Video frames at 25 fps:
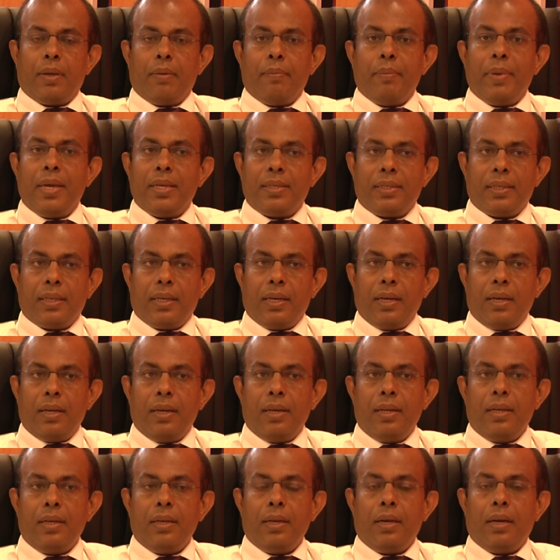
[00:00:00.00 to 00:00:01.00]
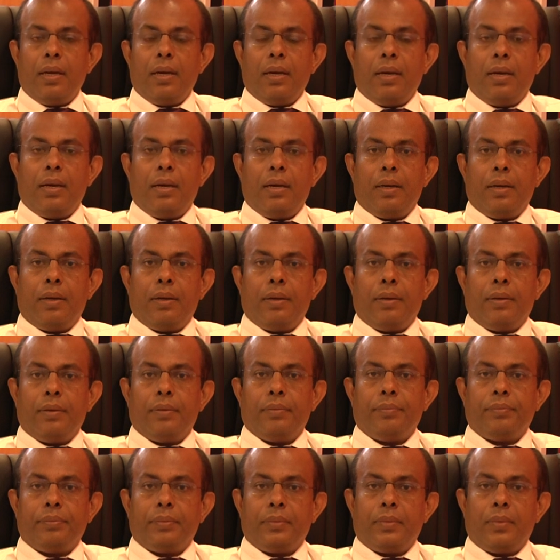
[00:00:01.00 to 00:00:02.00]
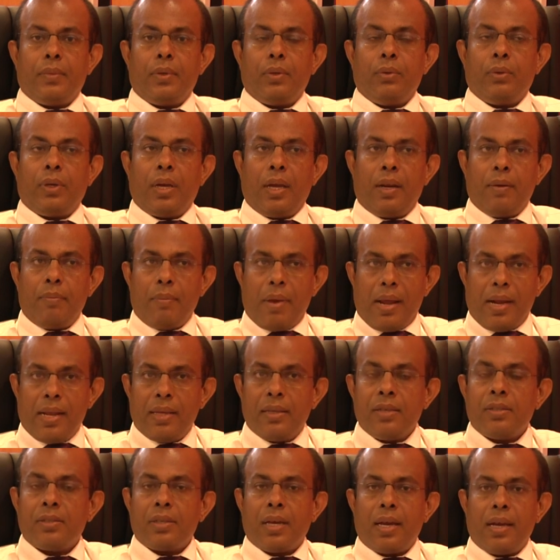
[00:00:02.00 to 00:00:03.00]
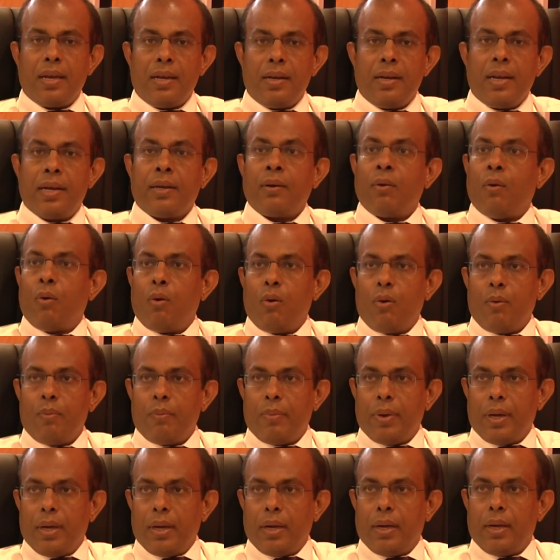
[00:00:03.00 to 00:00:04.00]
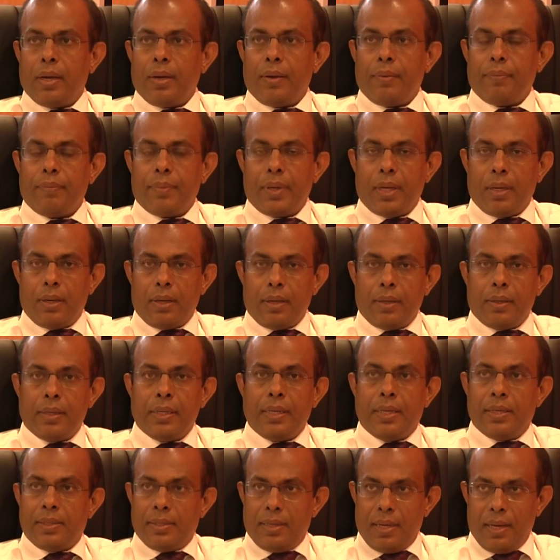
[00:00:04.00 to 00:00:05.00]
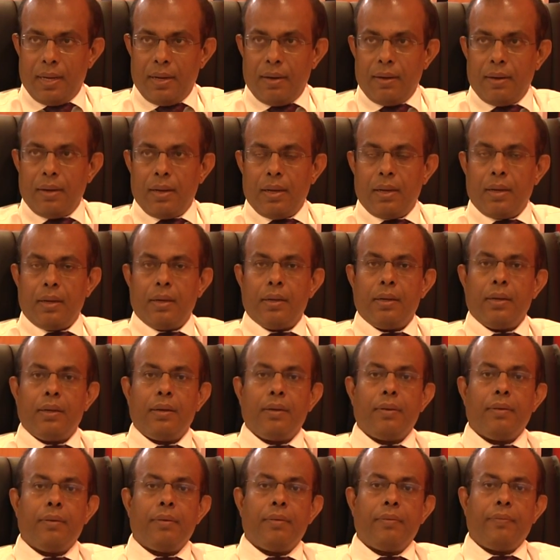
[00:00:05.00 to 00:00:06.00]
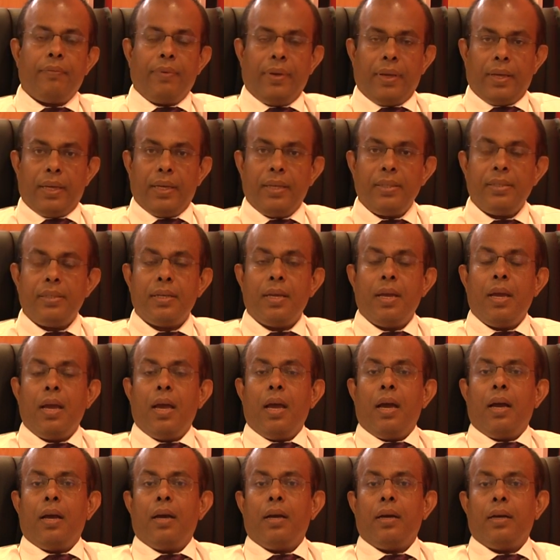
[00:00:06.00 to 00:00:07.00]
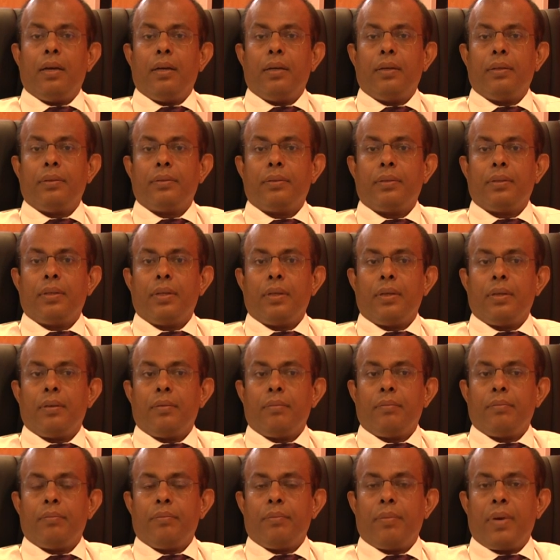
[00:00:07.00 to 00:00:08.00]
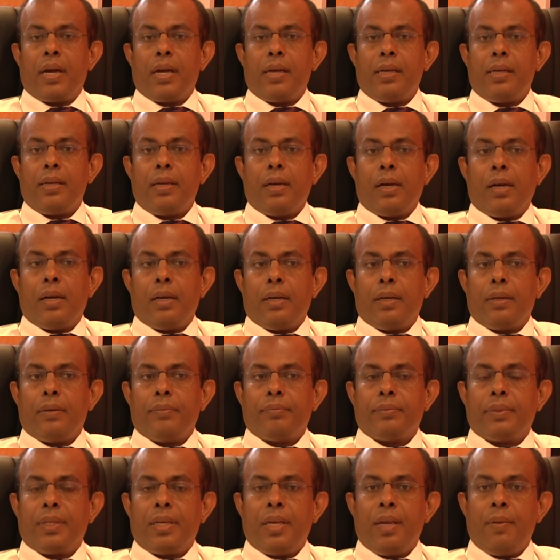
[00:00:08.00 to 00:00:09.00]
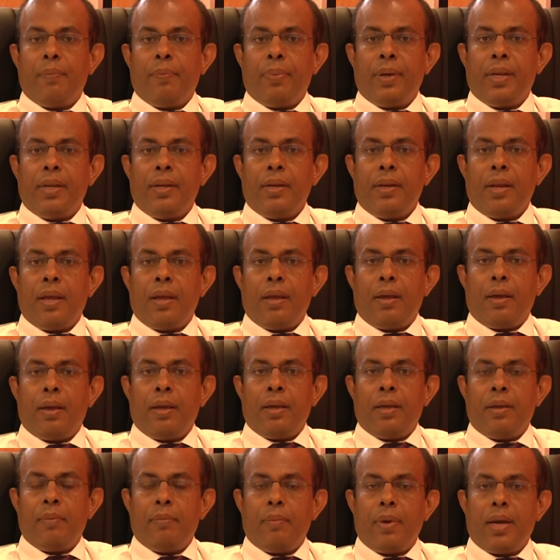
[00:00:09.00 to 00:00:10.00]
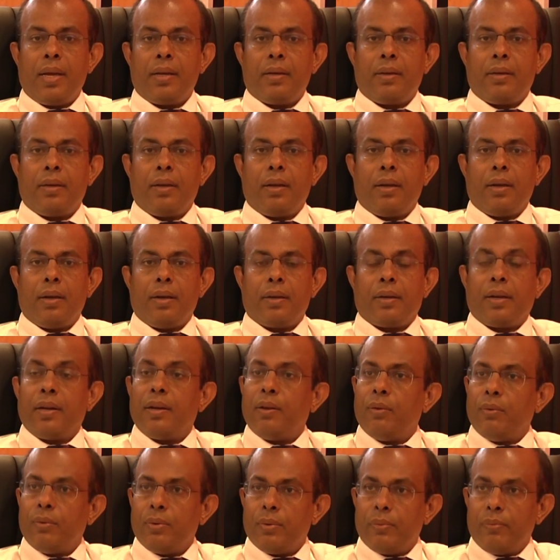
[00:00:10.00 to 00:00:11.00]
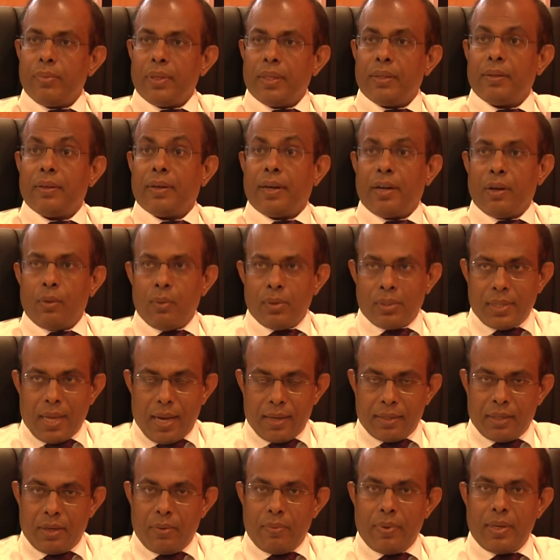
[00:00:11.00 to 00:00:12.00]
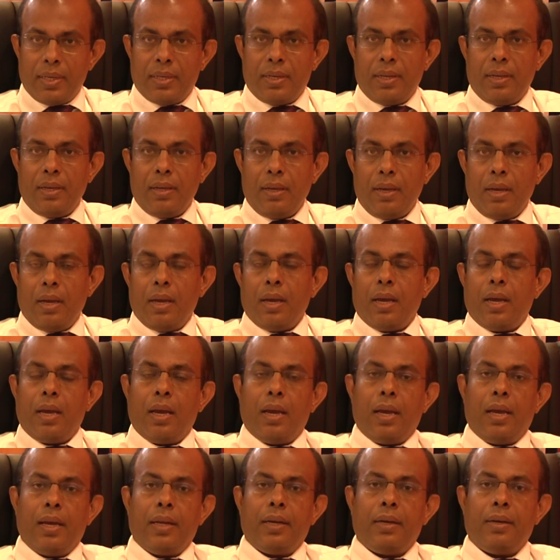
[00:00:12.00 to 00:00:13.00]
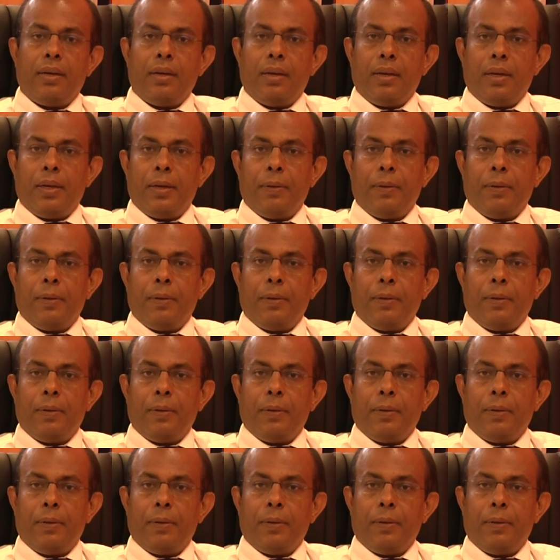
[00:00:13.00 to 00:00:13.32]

Basically, you can manage a child at home initial phase by keeping him at with reduced activity and